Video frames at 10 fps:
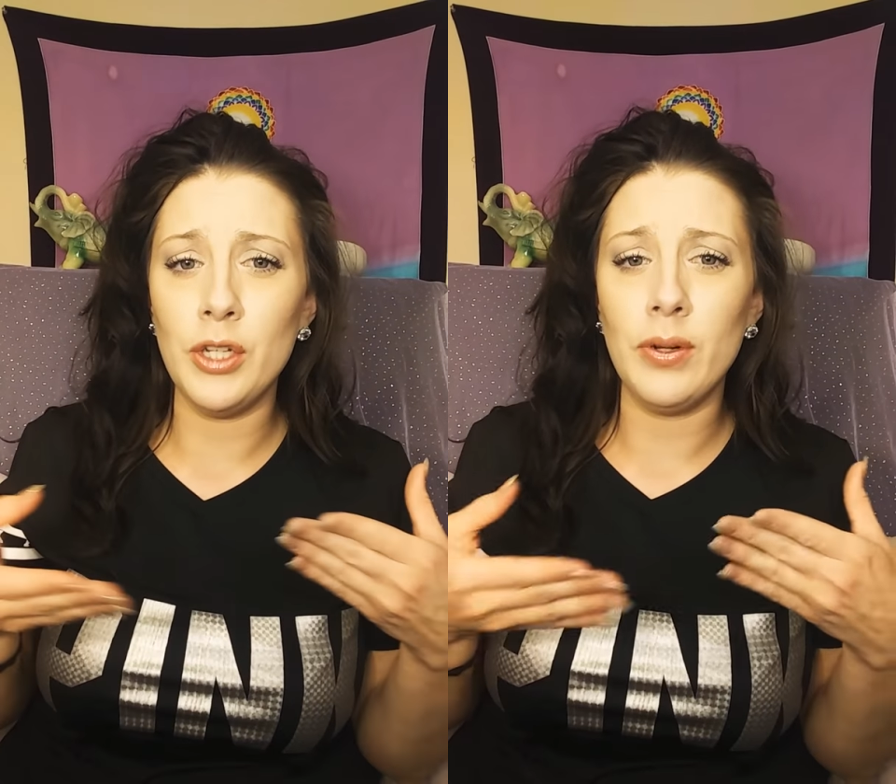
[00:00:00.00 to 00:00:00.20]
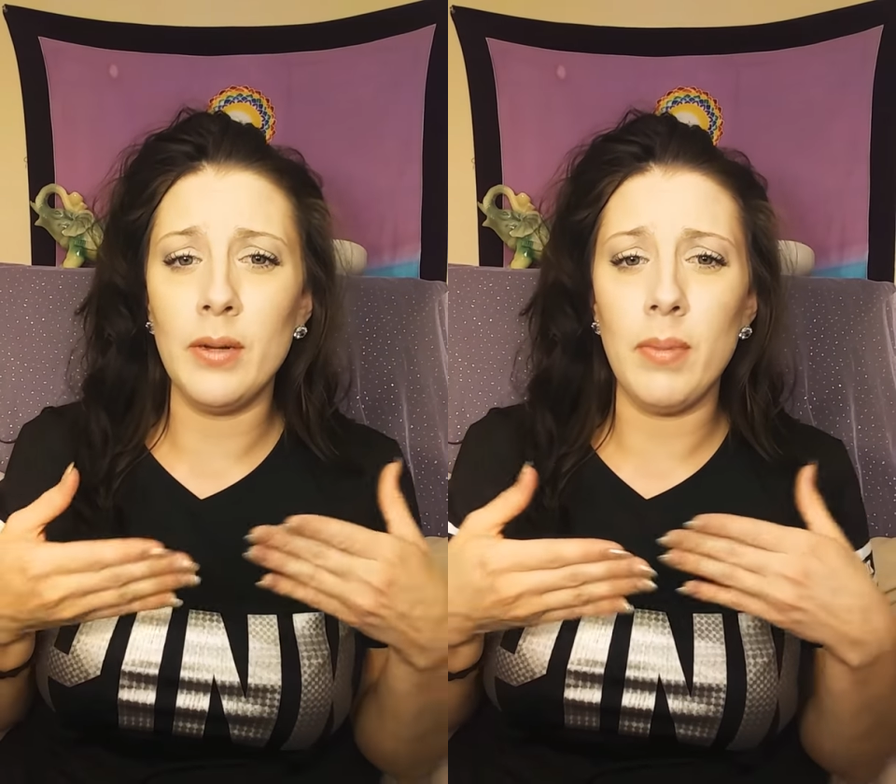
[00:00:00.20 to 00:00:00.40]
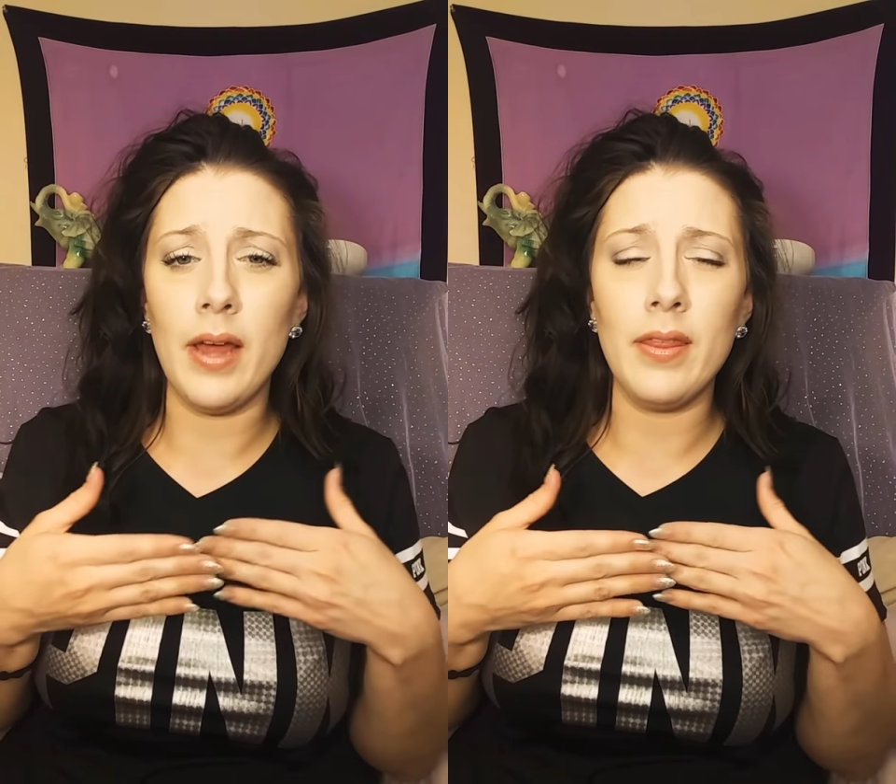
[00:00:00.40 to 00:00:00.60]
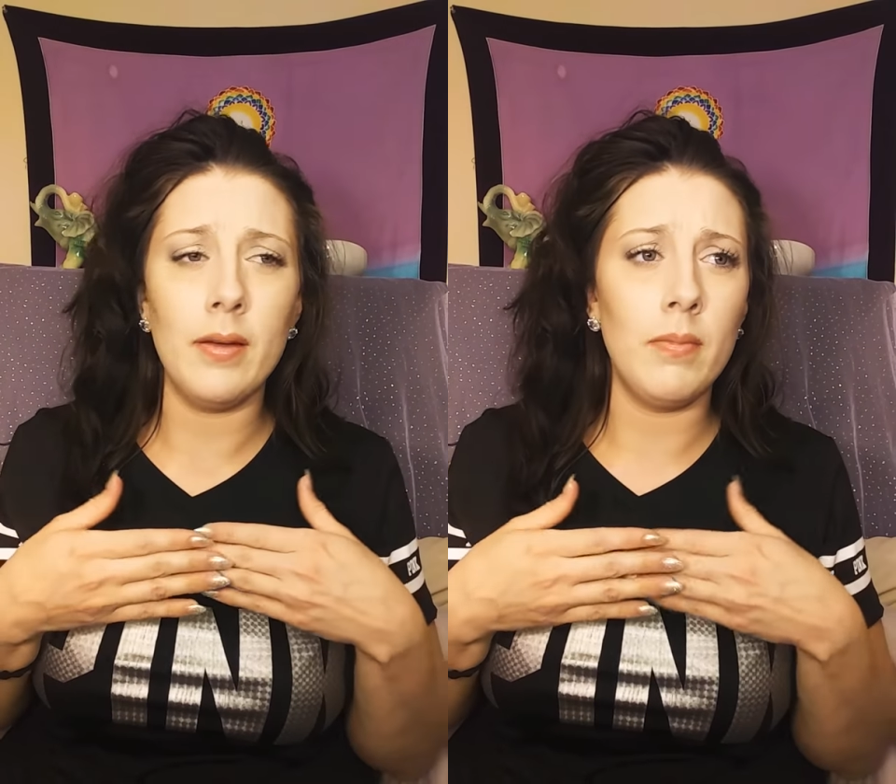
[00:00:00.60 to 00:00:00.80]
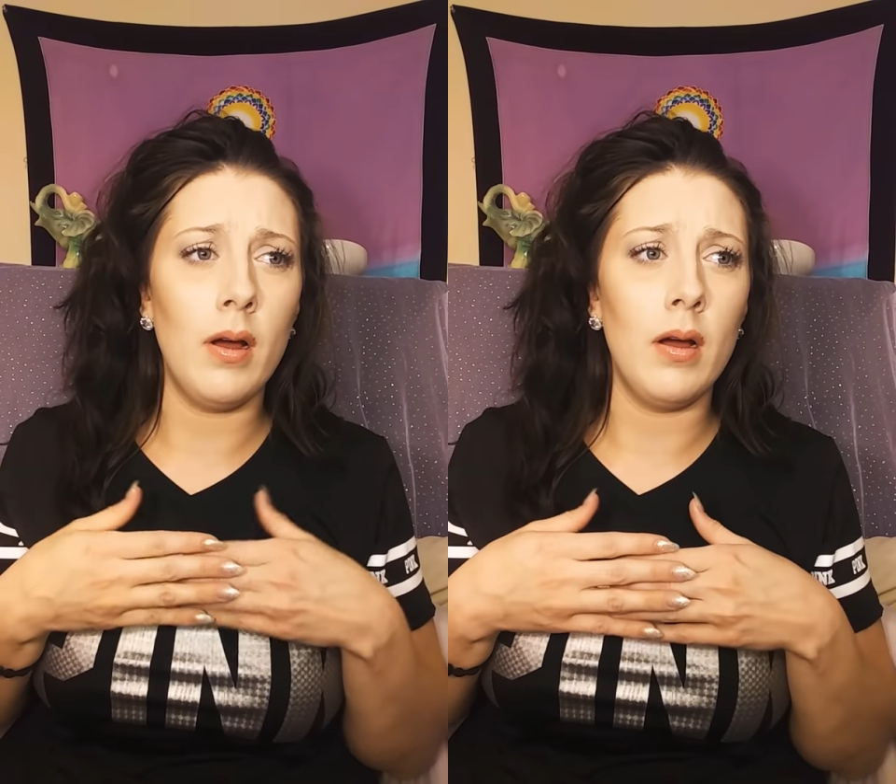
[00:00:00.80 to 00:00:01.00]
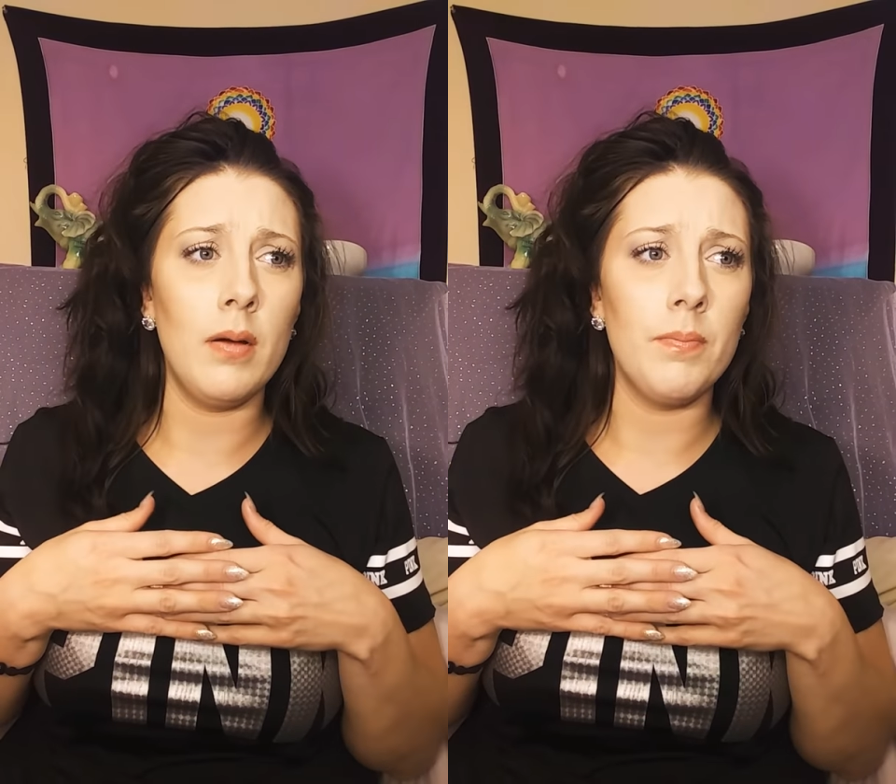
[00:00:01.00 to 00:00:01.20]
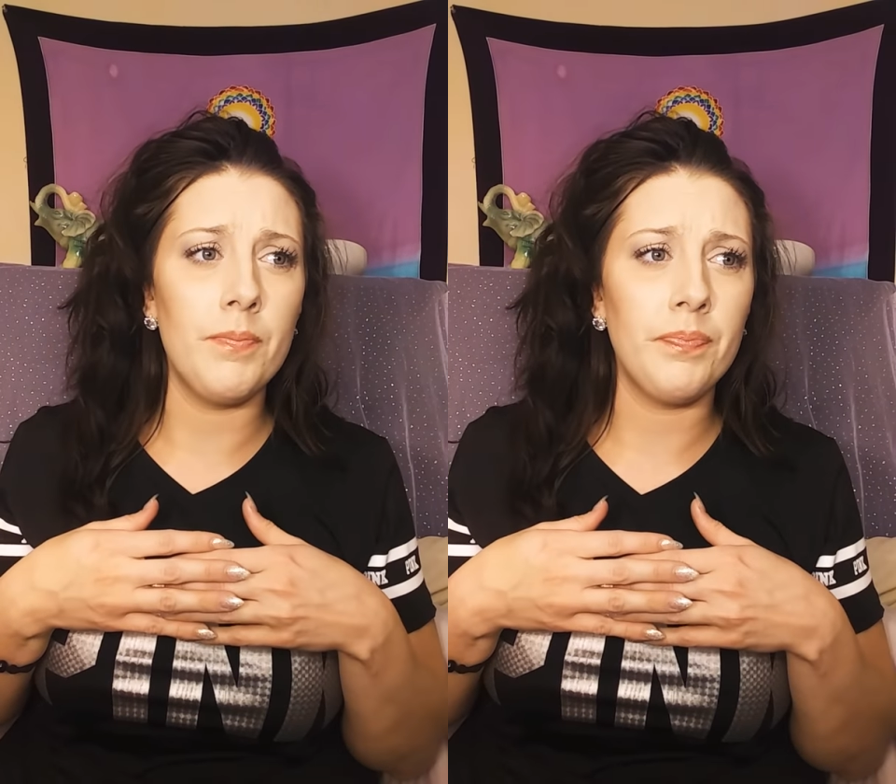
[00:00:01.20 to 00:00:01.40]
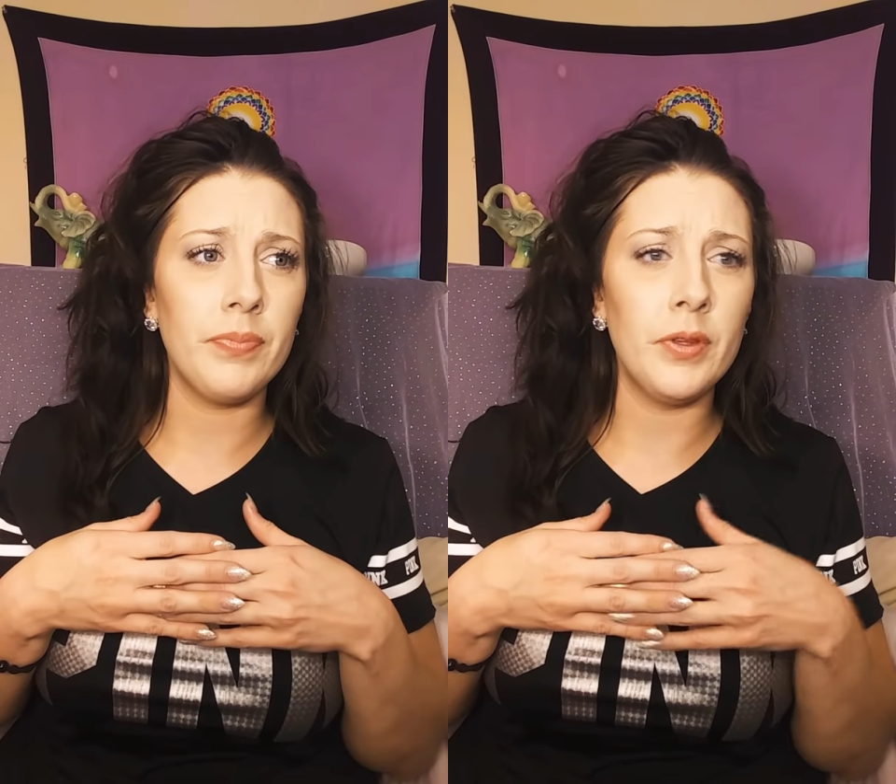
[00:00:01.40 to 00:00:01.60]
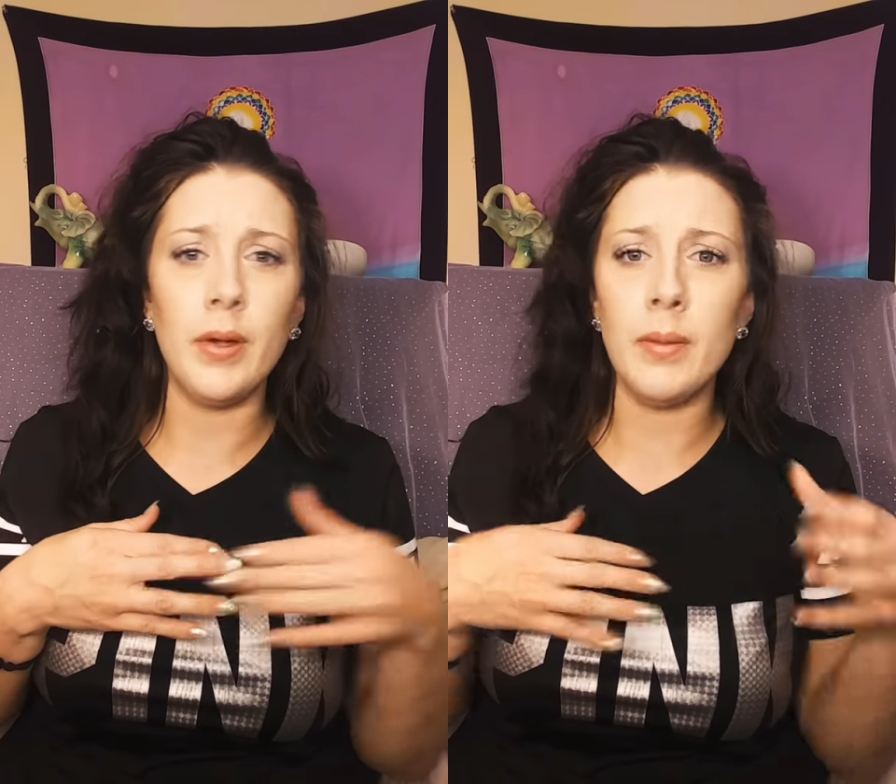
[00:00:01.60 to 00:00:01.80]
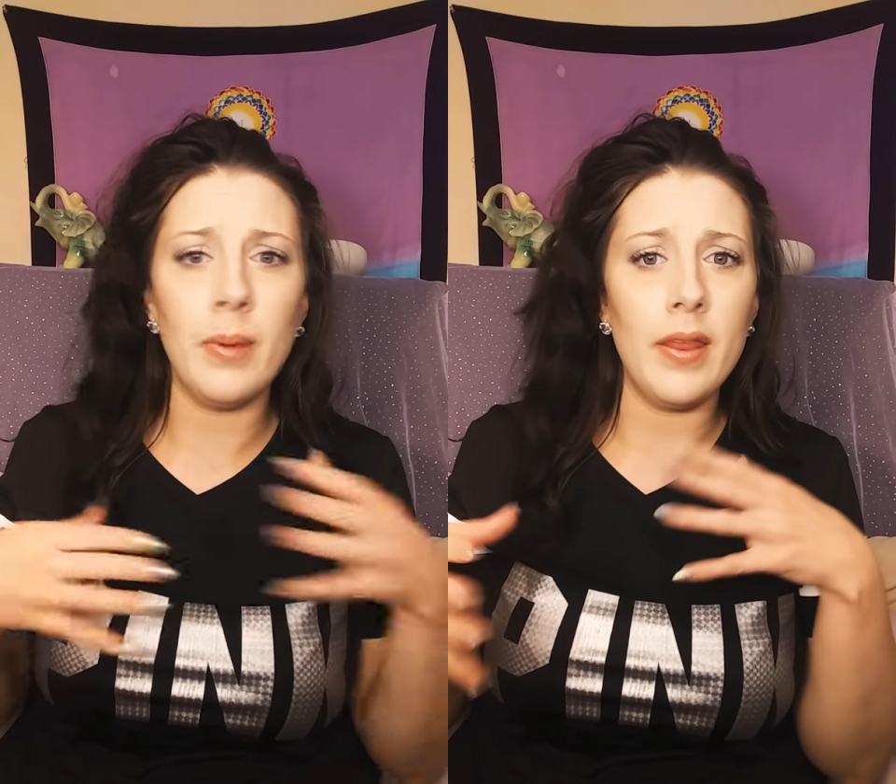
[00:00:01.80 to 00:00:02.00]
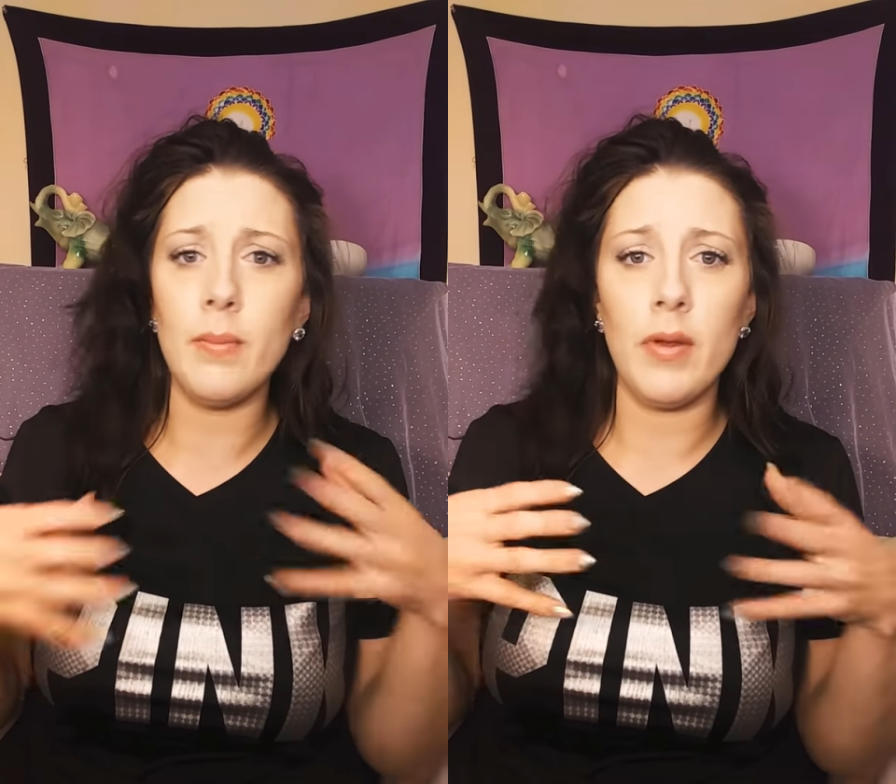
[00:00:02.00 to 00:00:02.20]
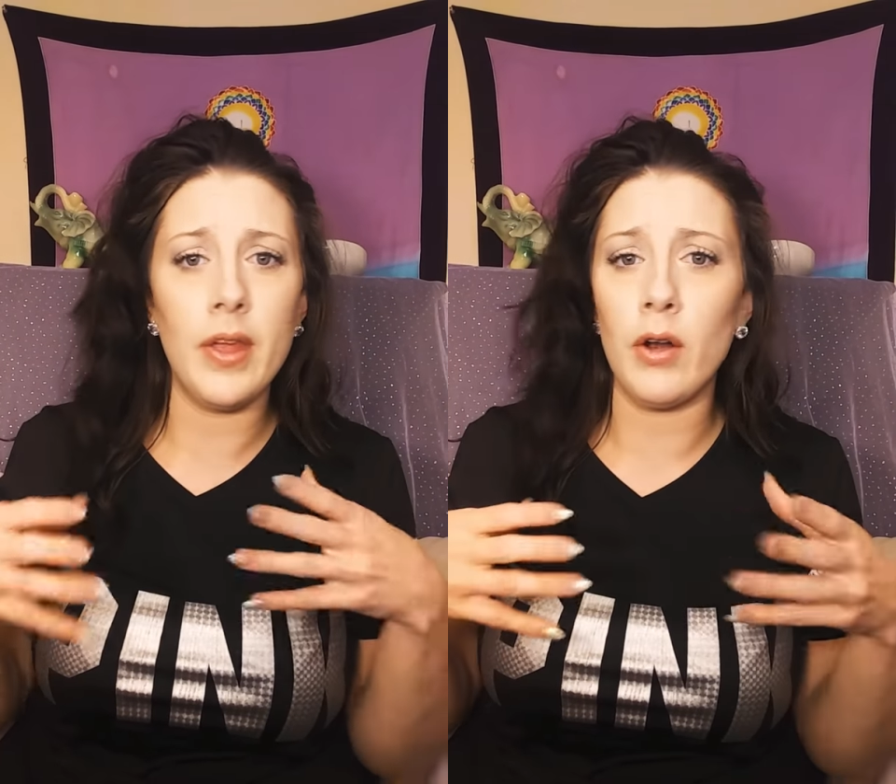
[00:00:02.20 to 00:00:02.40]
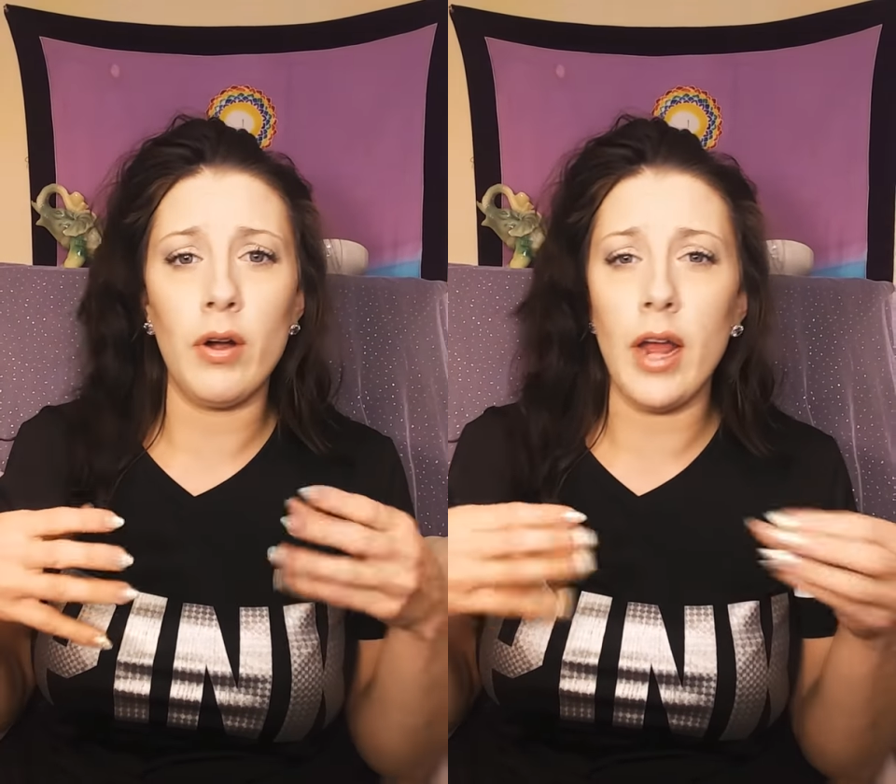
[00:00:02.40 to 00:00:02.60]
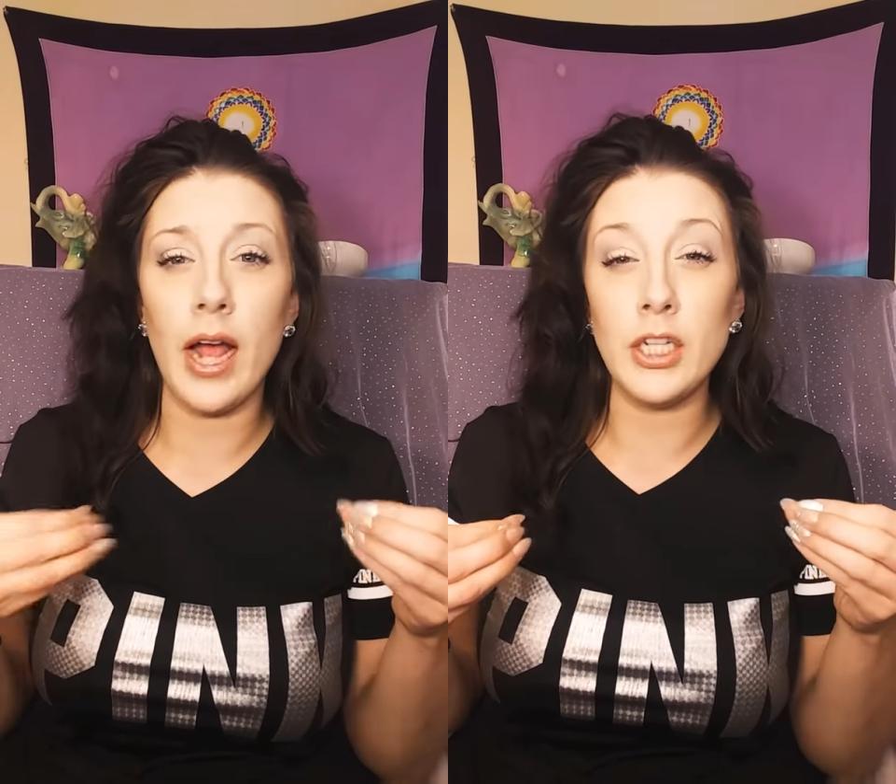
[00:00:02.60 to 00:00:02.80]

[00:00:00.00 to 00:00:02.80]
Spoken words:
You can buy them on the internet.